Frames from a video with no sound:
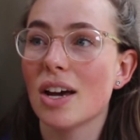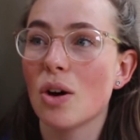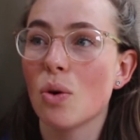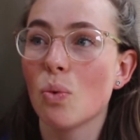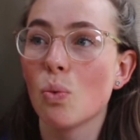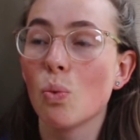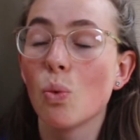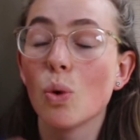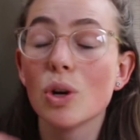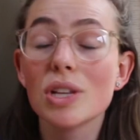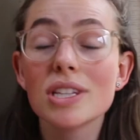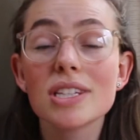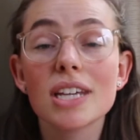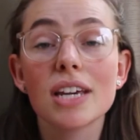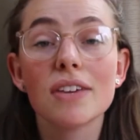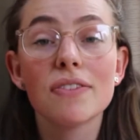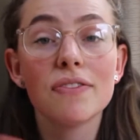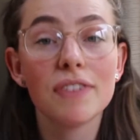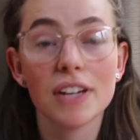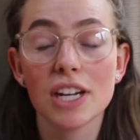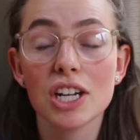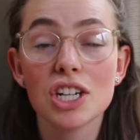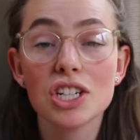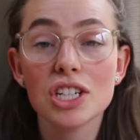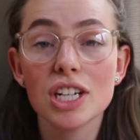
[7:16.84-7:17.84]
once I
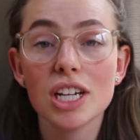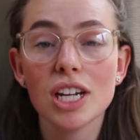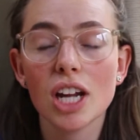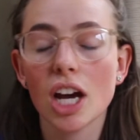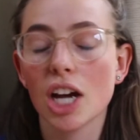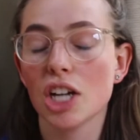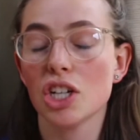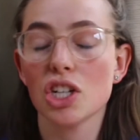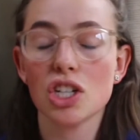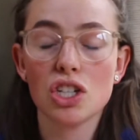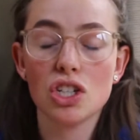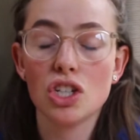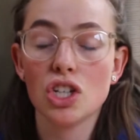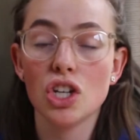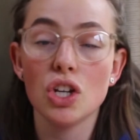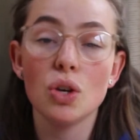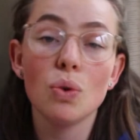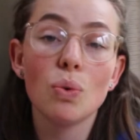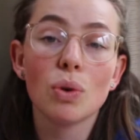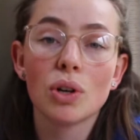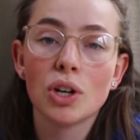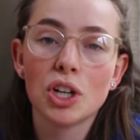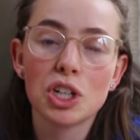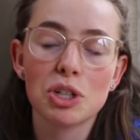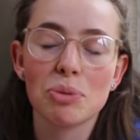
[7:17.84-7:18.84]
finished it, I just knew
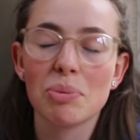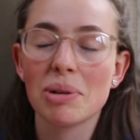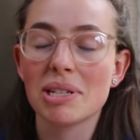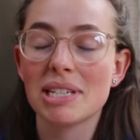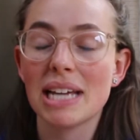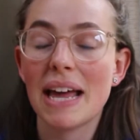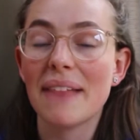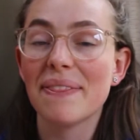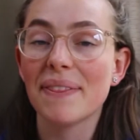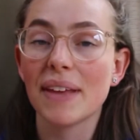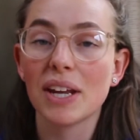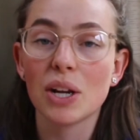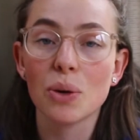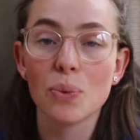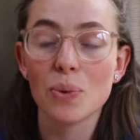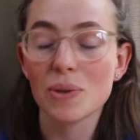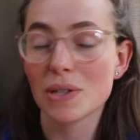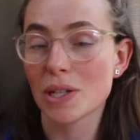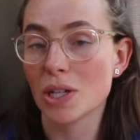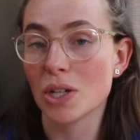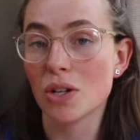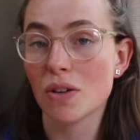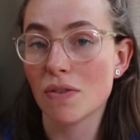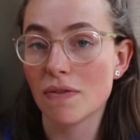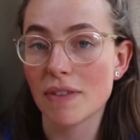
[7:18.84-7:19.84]
100% that it was
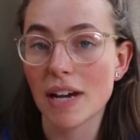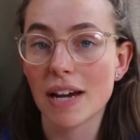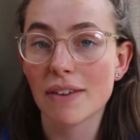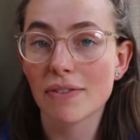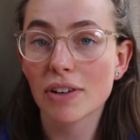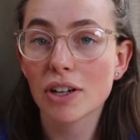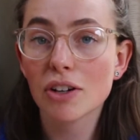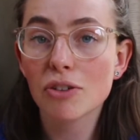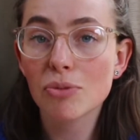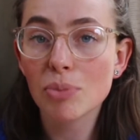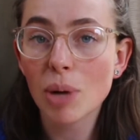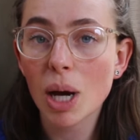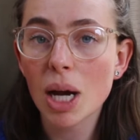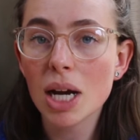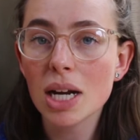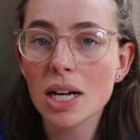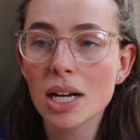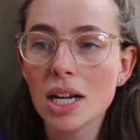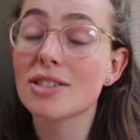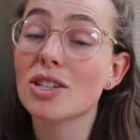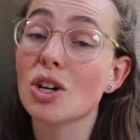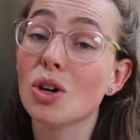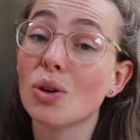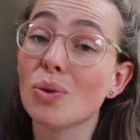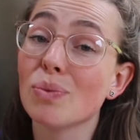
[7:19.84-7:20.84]
a new favourite of
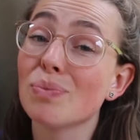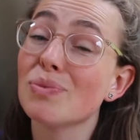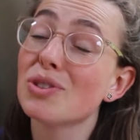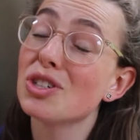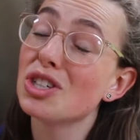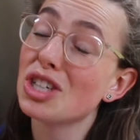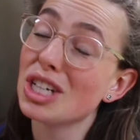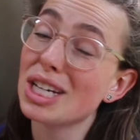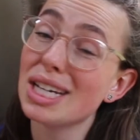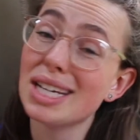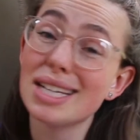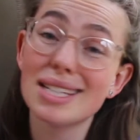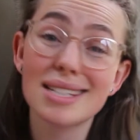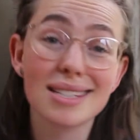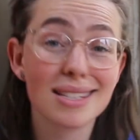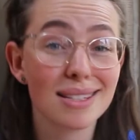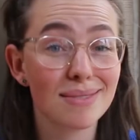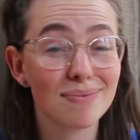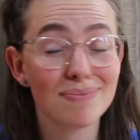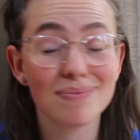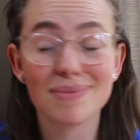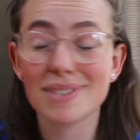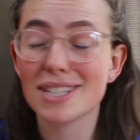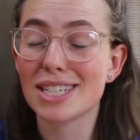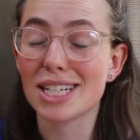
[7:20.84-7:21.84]
mine. So she's
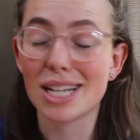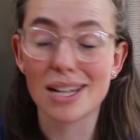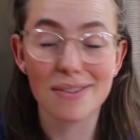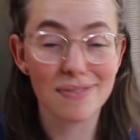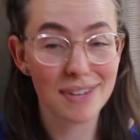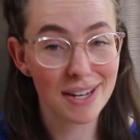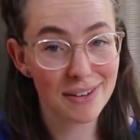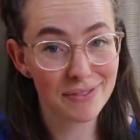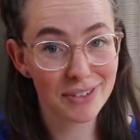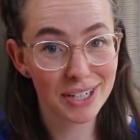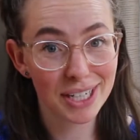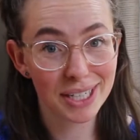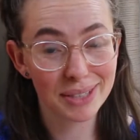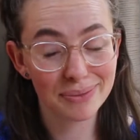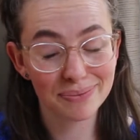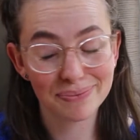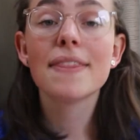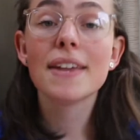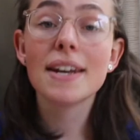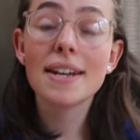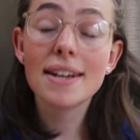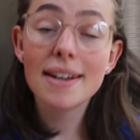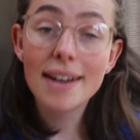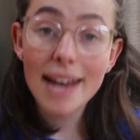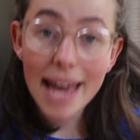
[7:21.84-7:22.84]
still a favourite.
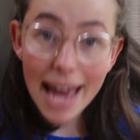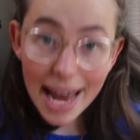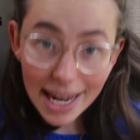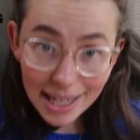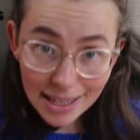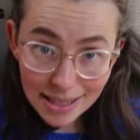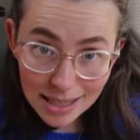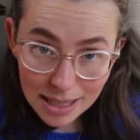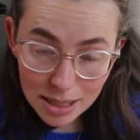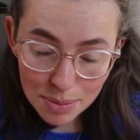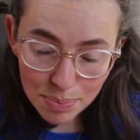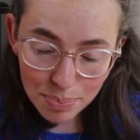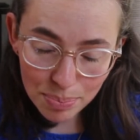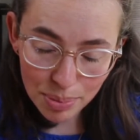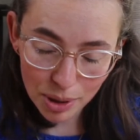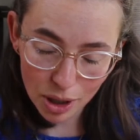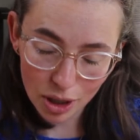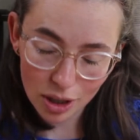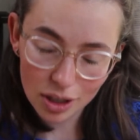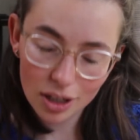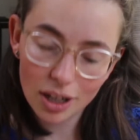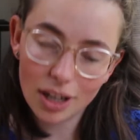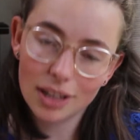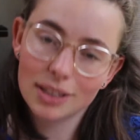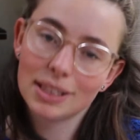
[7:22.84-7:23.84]
The next
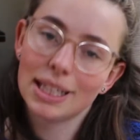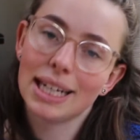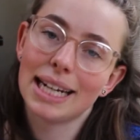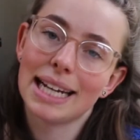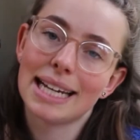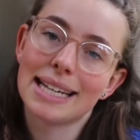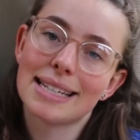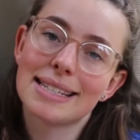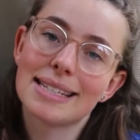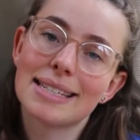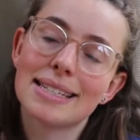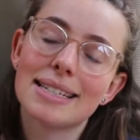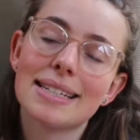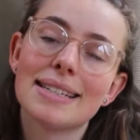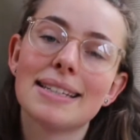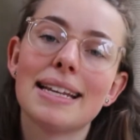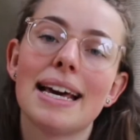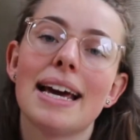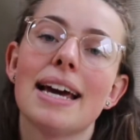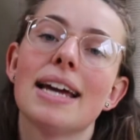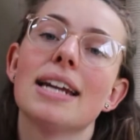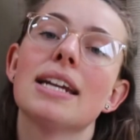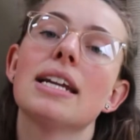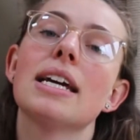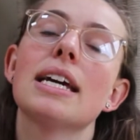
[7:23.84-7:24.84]
book on the list
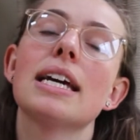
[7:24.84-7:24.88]
then